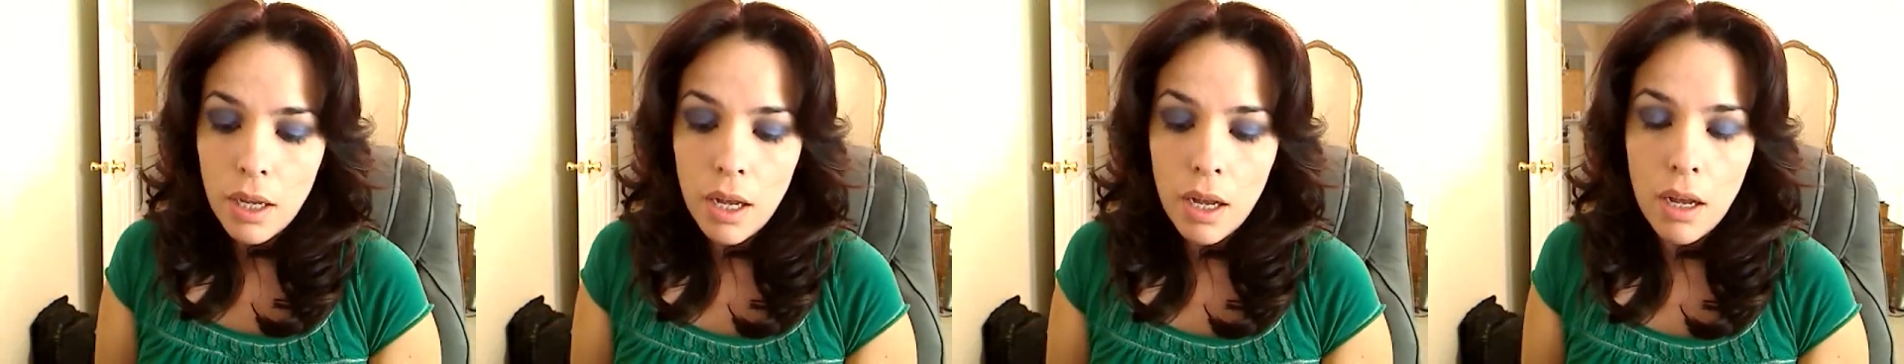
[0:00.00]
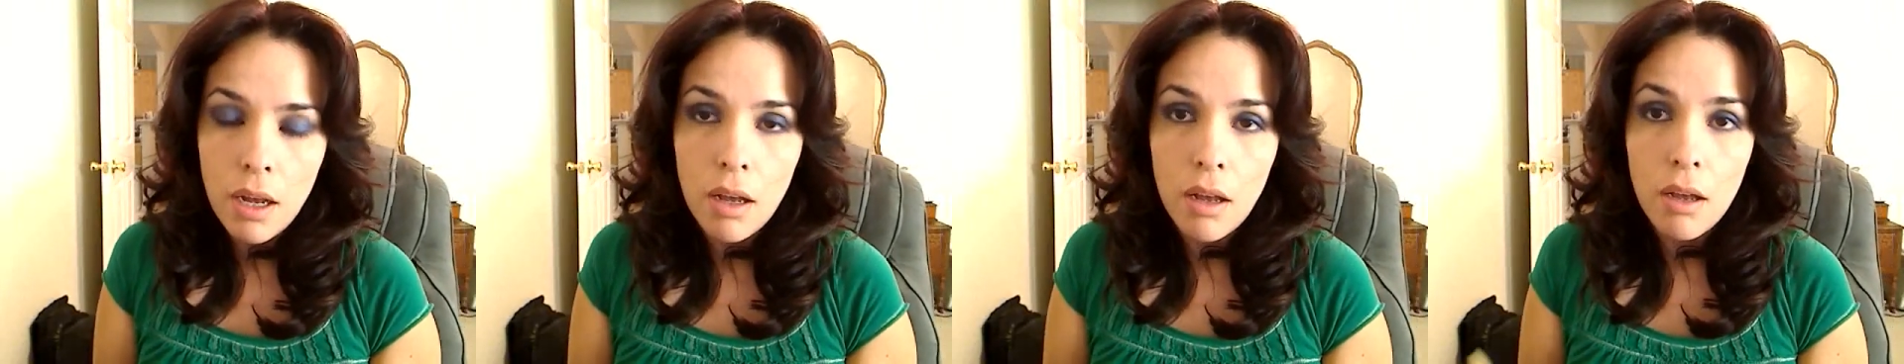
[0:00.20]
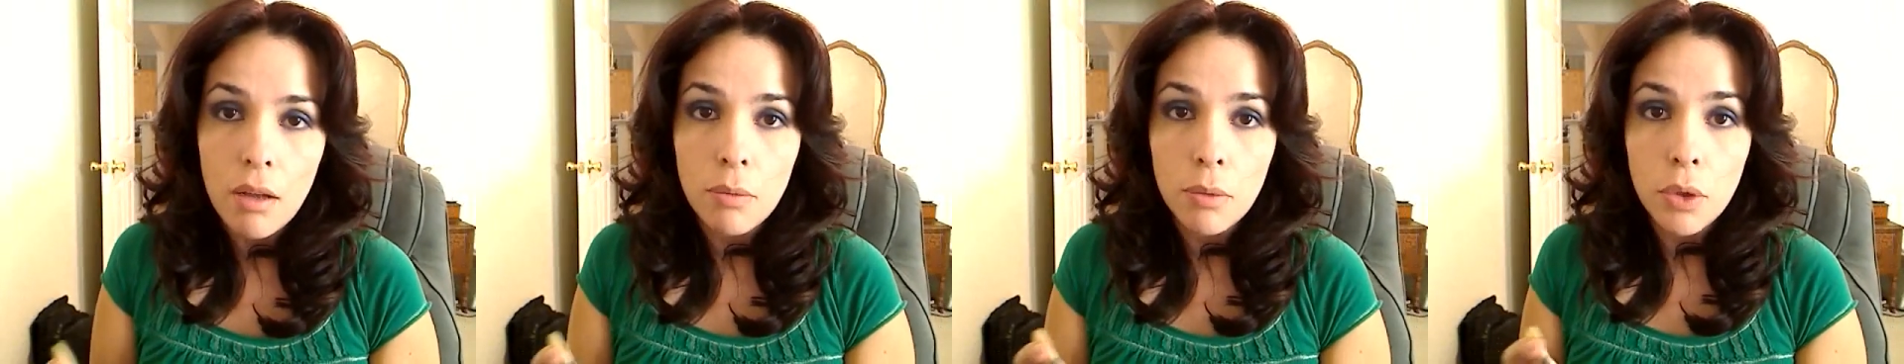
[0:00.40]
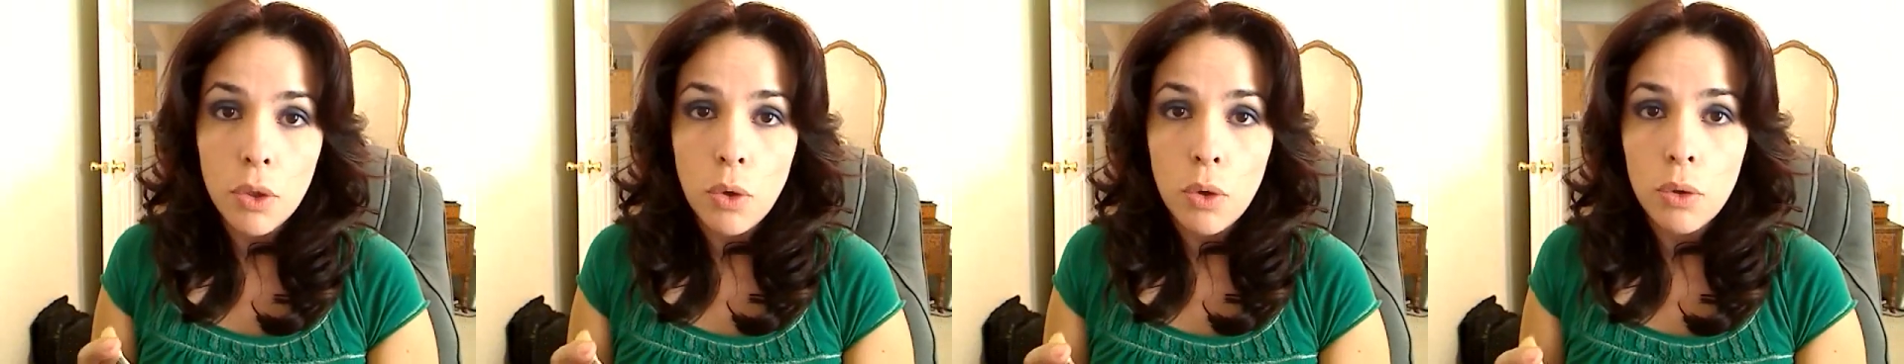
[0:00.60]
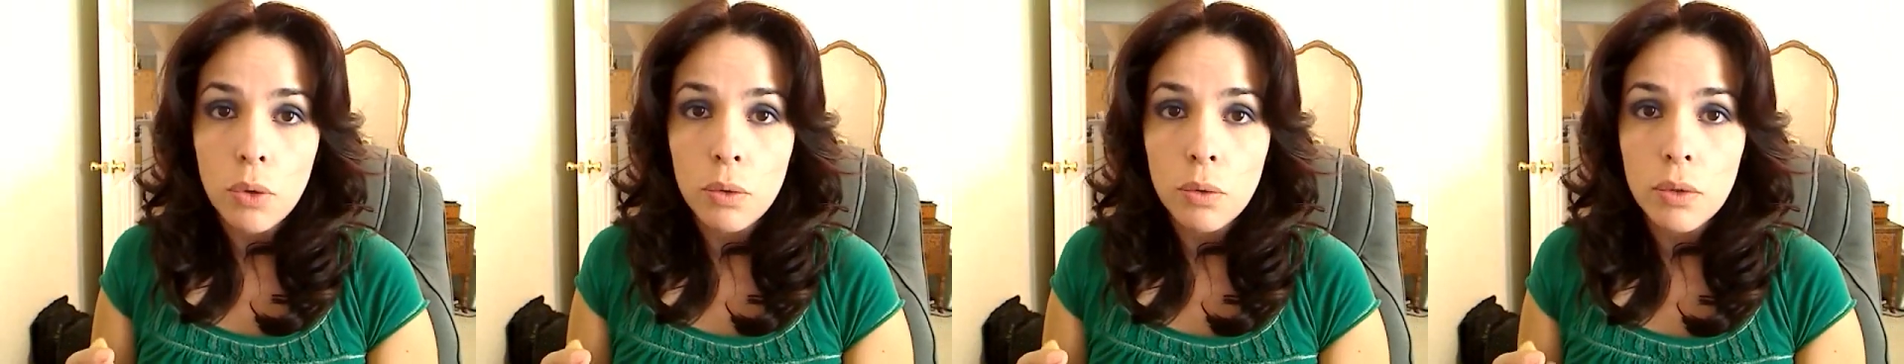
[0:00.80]
uh,
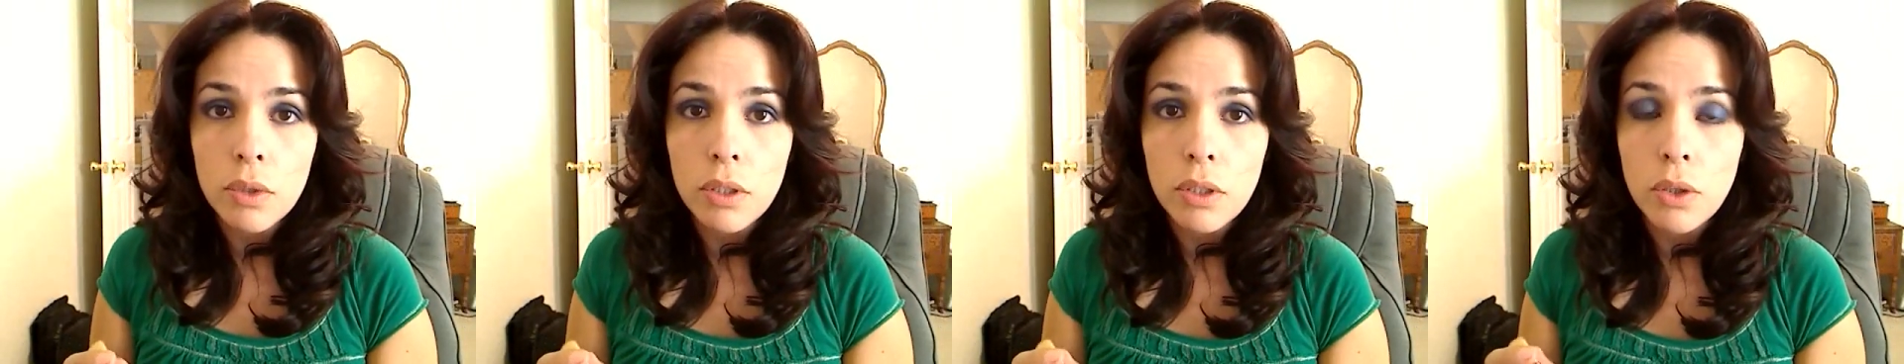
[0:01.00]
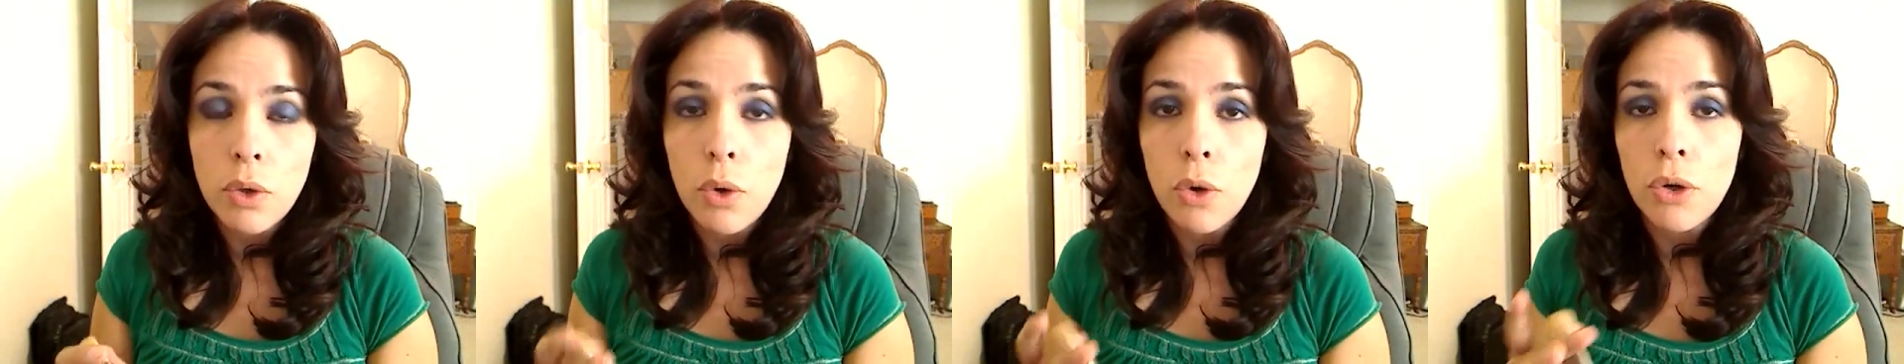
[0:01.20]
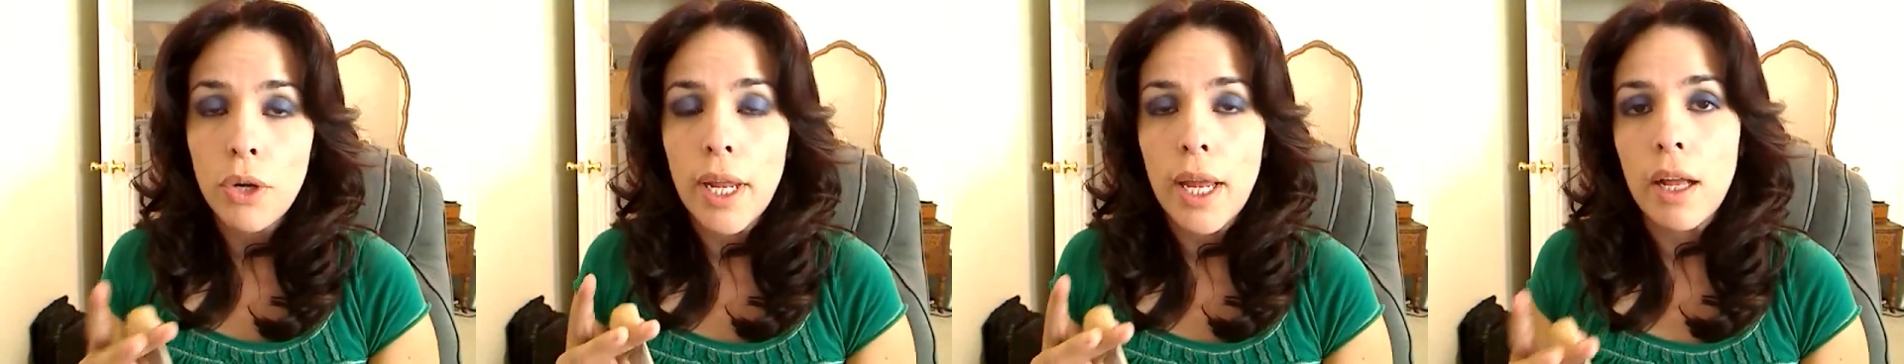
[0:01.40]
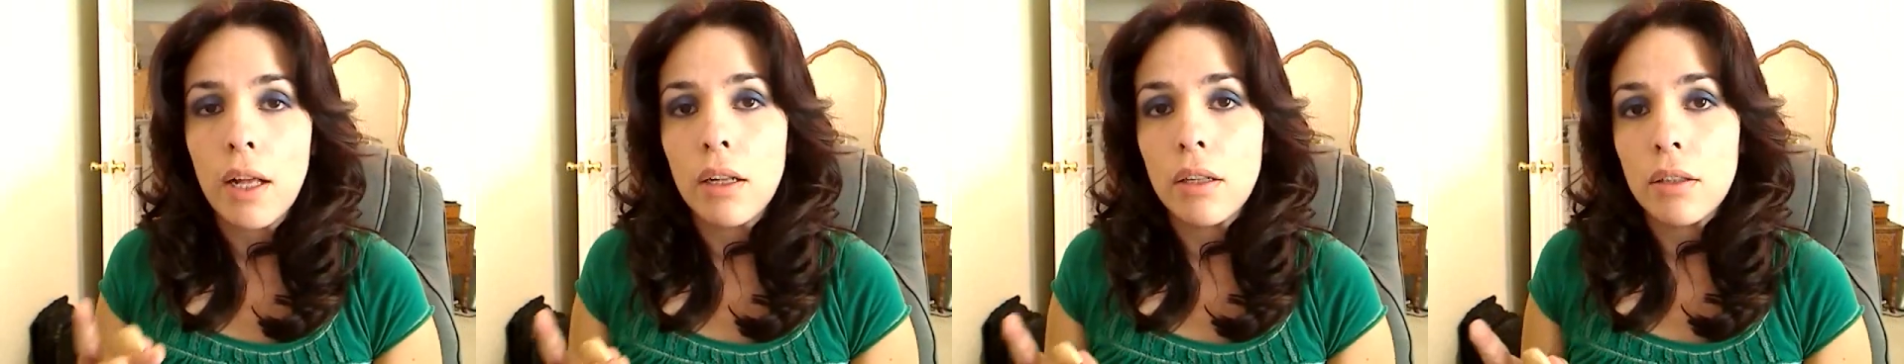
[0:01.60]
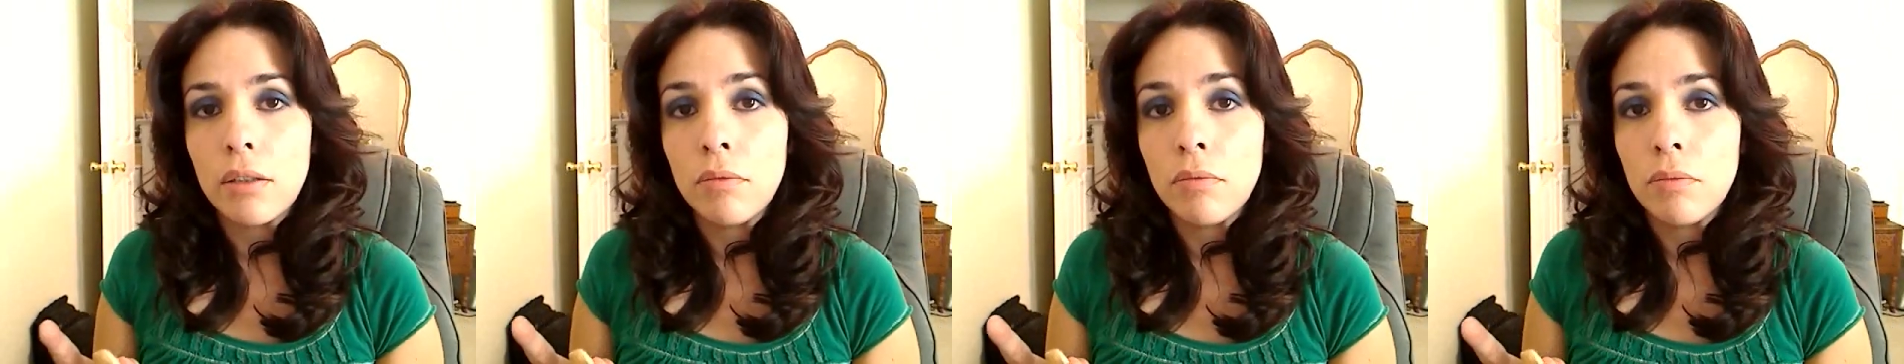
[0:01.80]

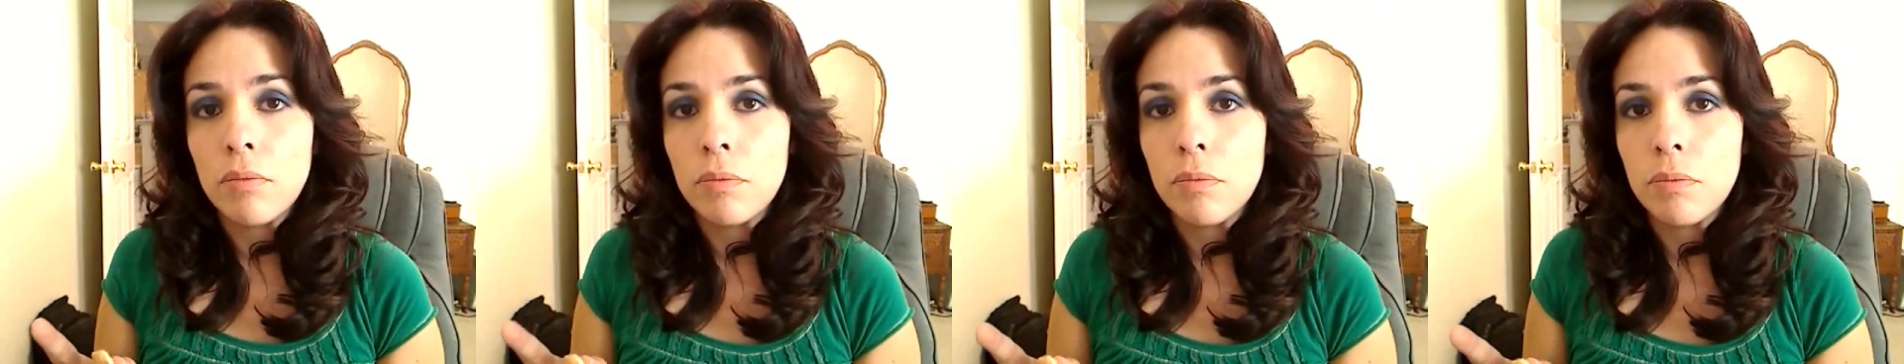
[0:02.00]
Loew-Cornell